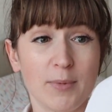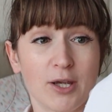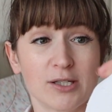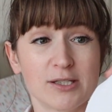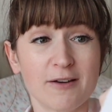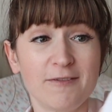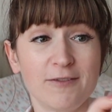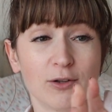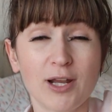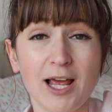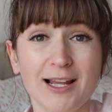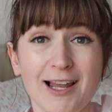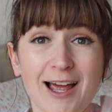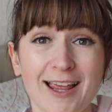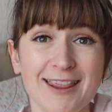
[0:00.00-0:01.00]
because I feel
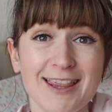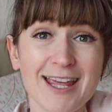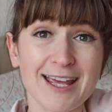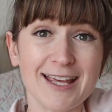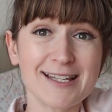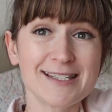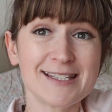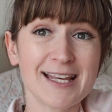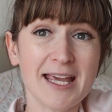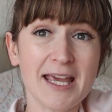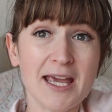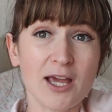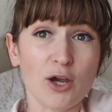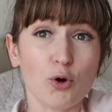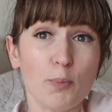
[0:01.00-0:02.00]
like this,
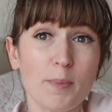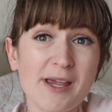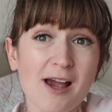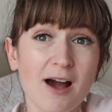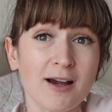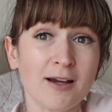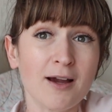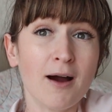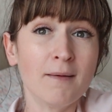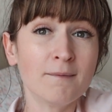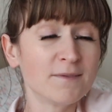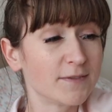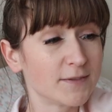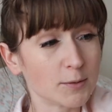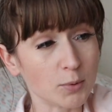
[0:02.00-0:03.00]
it will be
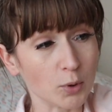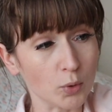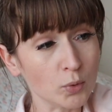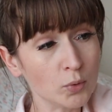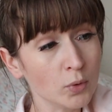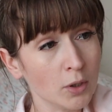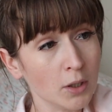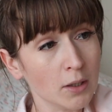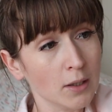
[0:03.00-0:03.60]
uncomfortable